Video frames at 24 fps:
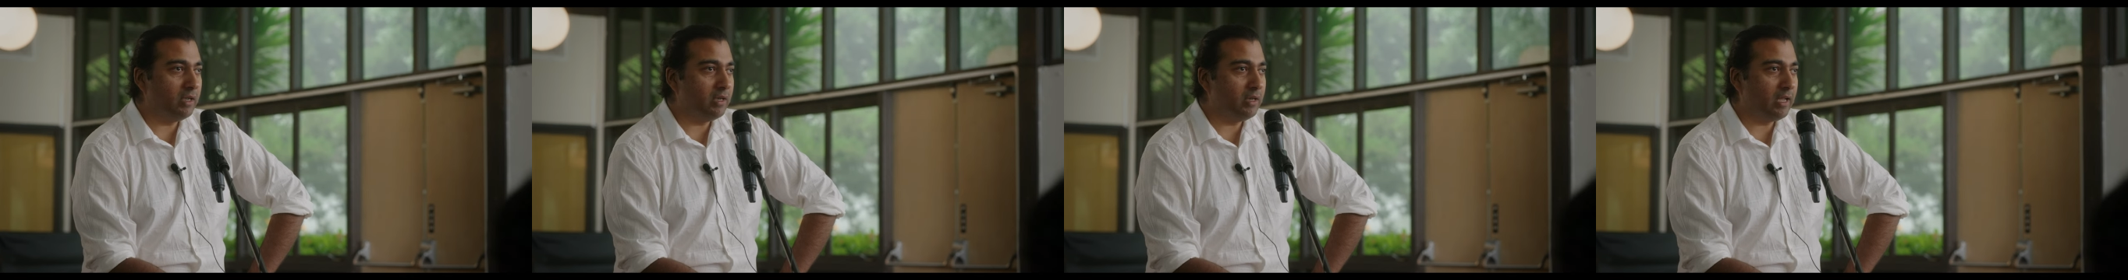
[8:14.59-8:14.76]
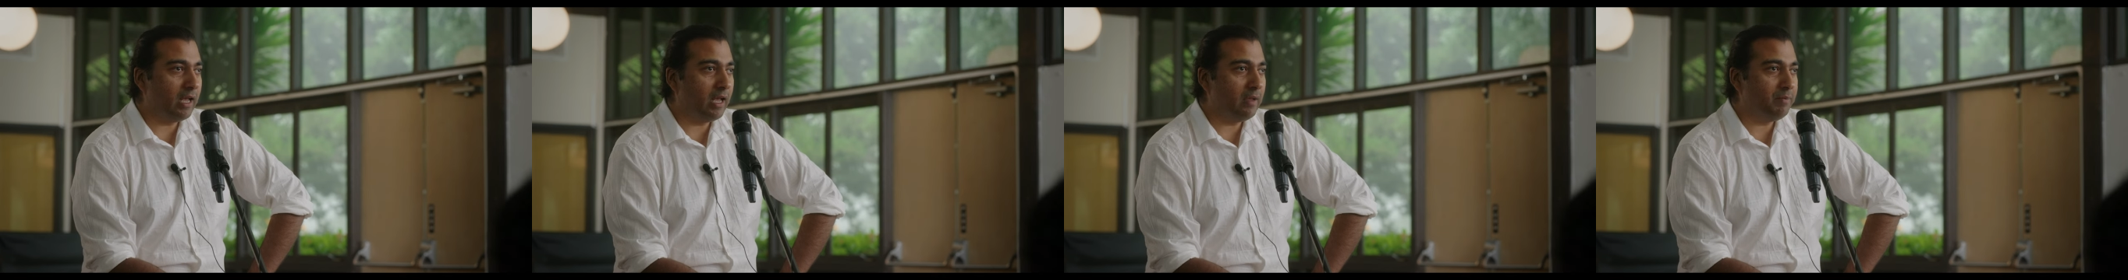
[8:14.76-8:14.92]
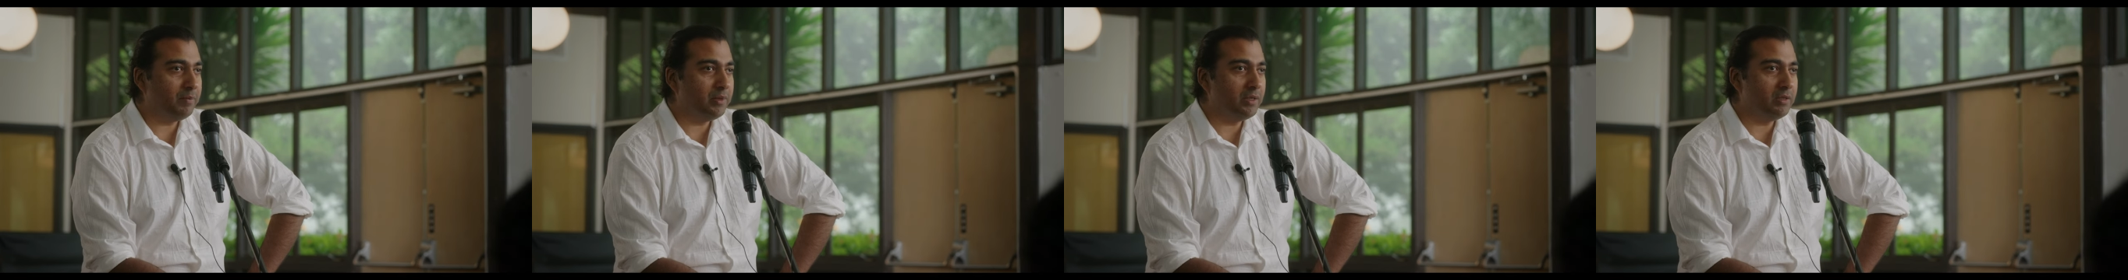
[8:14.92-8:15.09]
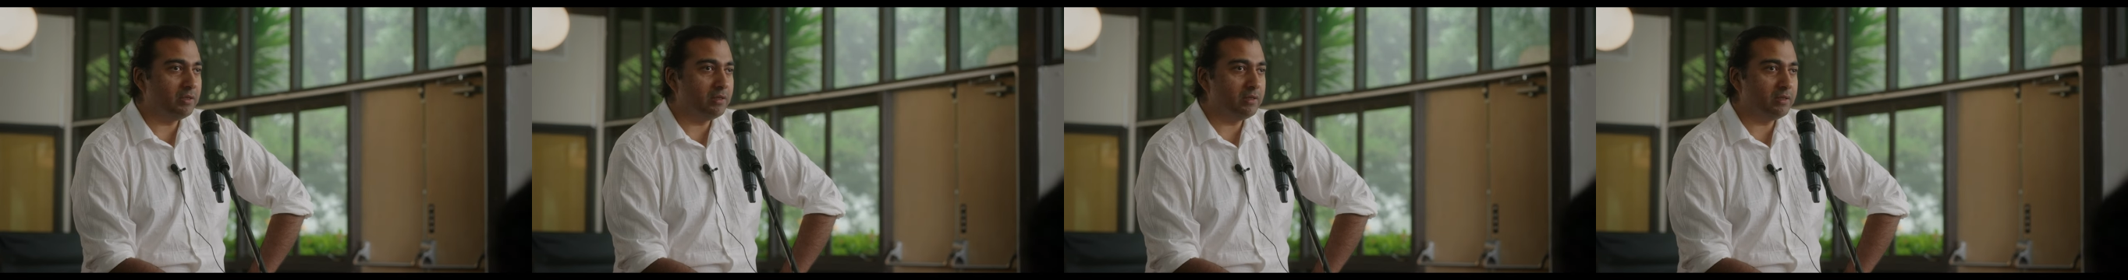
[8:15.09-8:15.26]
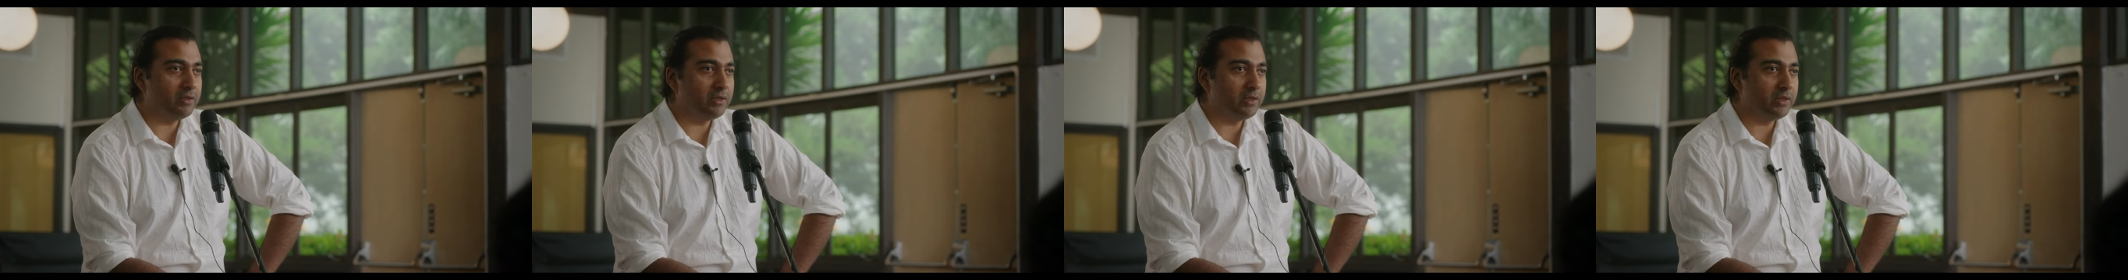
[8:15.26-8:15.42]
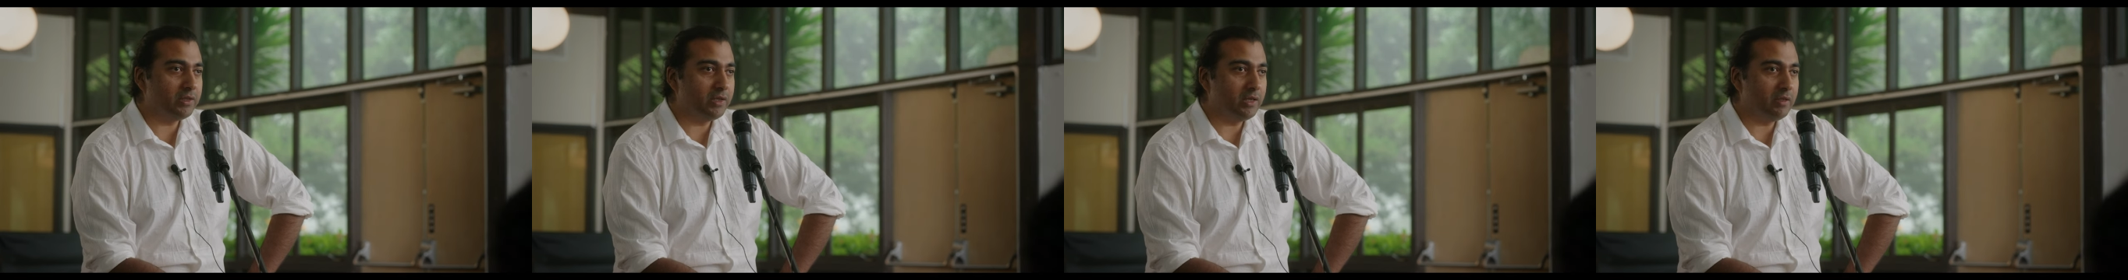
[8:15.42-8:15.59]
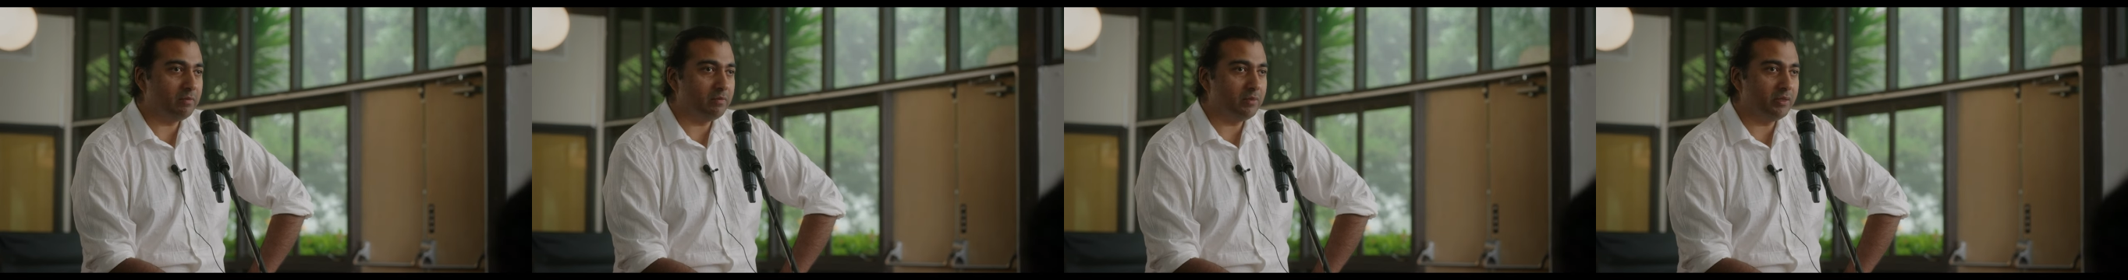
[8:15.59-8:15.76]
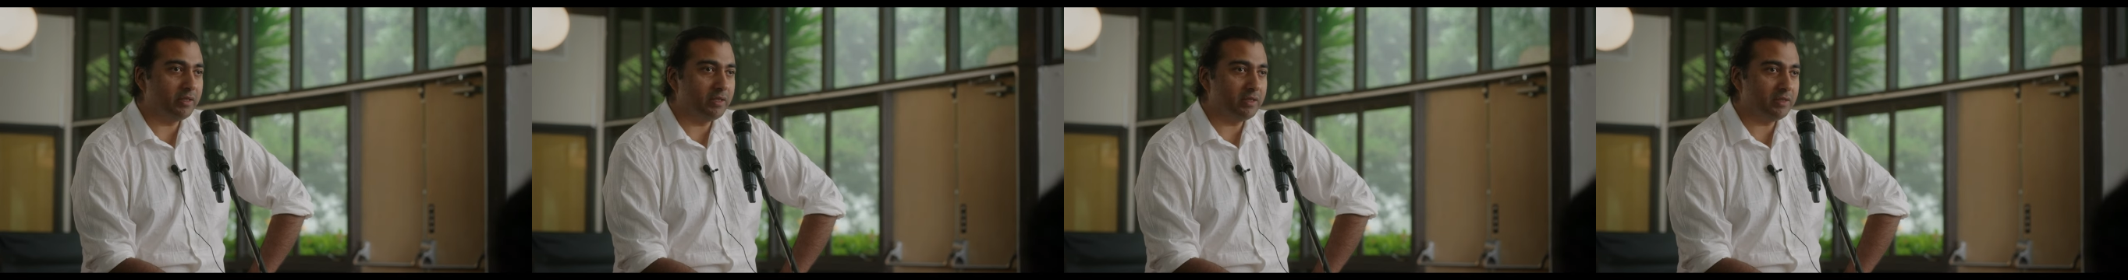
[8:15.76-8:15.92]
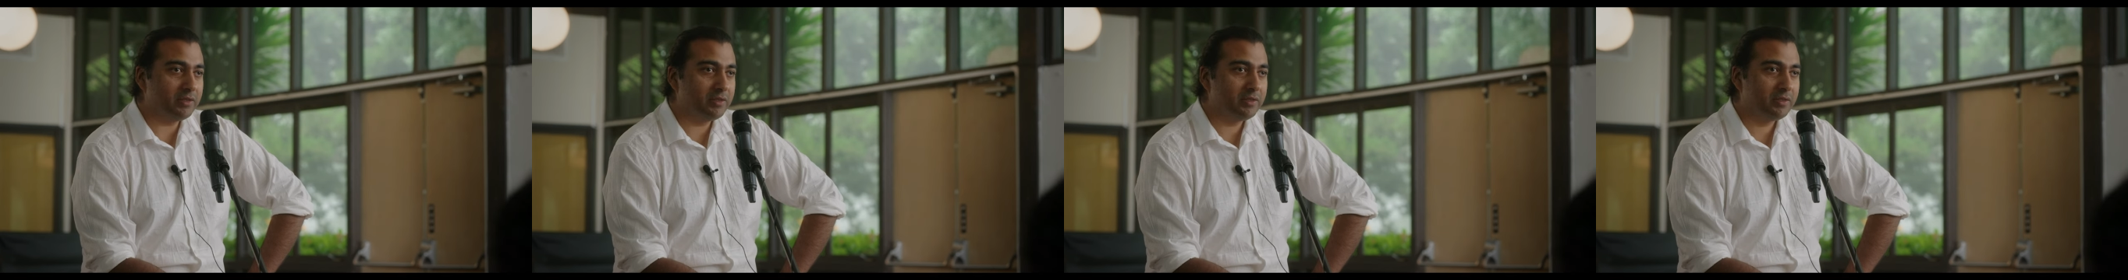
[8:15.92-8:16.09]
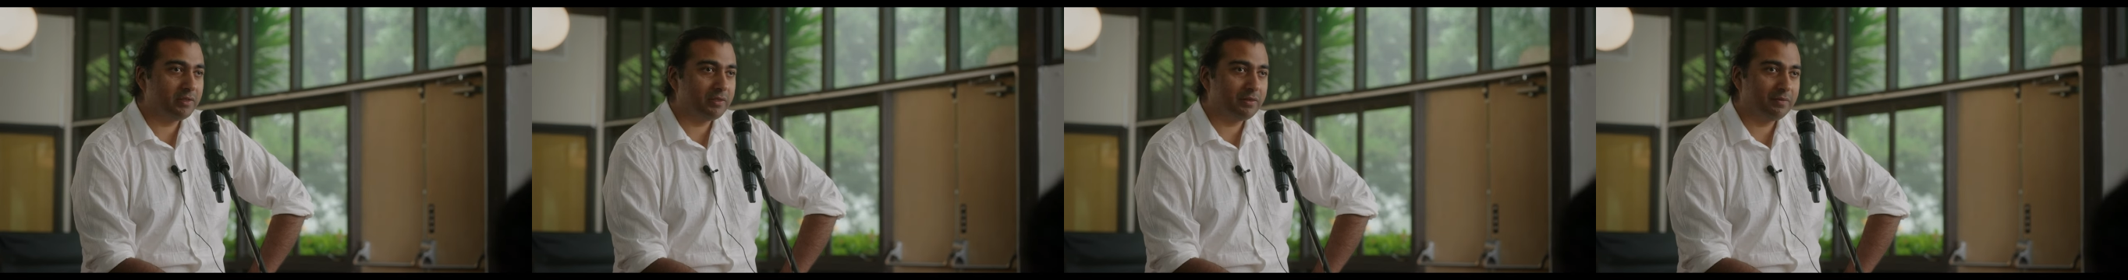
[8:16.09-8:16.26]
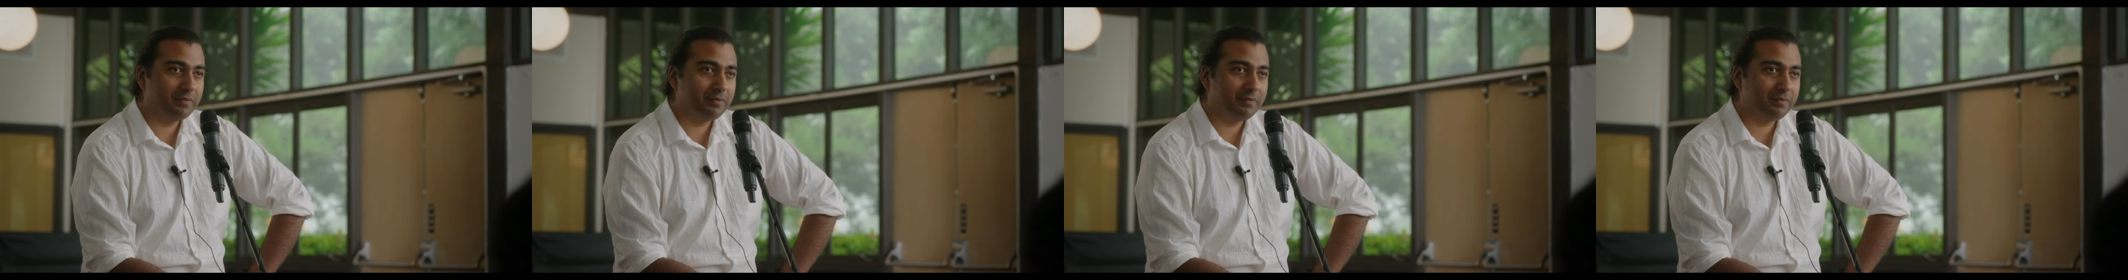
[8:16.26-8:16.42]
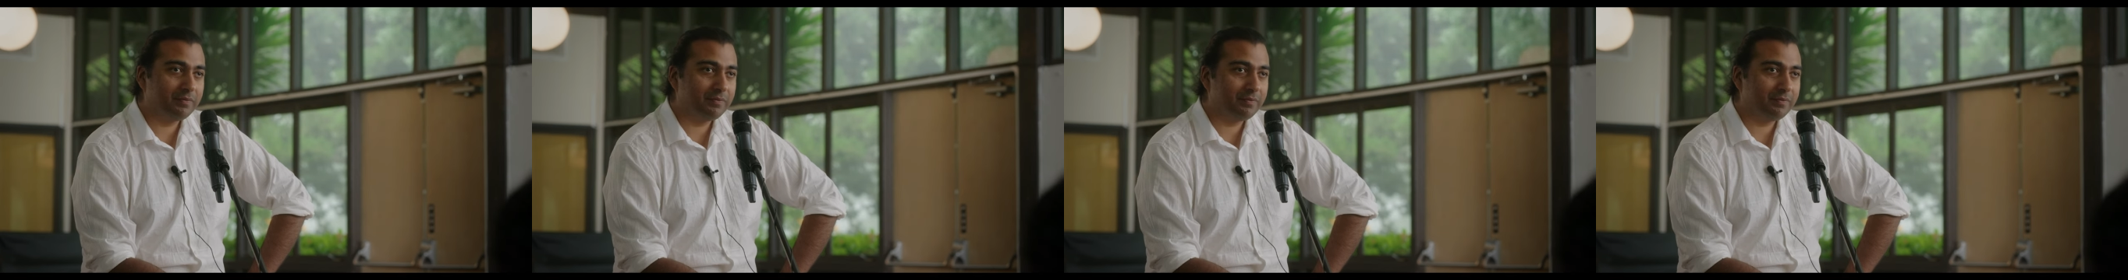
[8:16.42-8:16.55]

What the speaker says: and happiness and bliss.